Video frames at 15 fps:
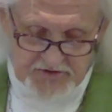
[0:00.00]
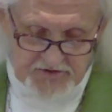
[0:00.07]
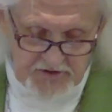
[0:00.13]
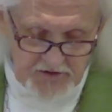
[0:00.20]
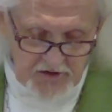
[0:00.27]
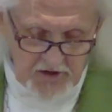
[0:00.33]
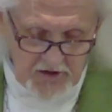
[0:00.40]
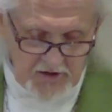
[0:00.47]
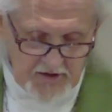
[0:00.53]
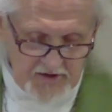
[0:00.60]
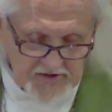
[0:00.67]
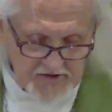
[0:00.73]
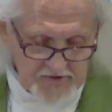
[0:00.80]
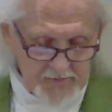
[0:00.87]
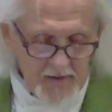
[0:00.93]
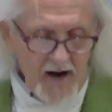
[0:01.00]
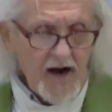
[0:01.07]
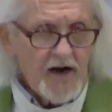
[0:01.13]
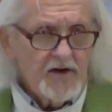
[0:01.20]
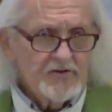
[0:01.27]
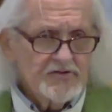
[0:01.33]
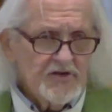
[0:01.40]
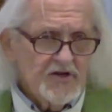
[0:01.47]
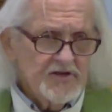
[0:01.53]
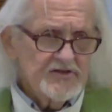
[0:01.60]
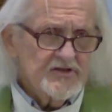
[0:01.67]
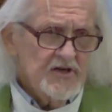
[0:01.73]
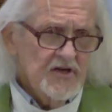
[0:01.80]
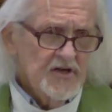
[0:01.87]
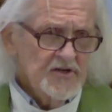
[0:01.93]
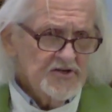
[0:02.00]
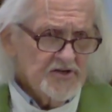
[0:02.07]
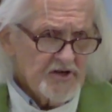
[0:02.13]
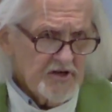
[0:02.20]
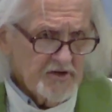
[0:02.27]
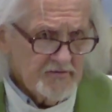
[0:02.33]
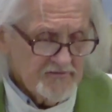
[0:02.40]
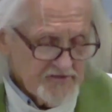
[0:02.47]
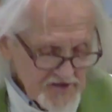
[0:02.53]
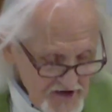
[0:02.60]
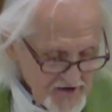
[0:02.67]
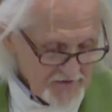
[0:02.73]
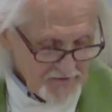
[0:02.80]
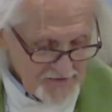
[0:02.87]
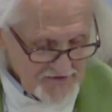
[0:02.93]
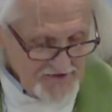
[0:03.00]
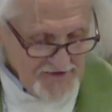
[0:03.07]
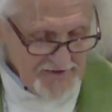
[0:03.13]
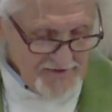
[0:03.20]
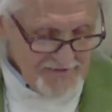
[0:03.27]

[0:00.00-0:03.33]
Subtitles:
turn inspires us to give generously.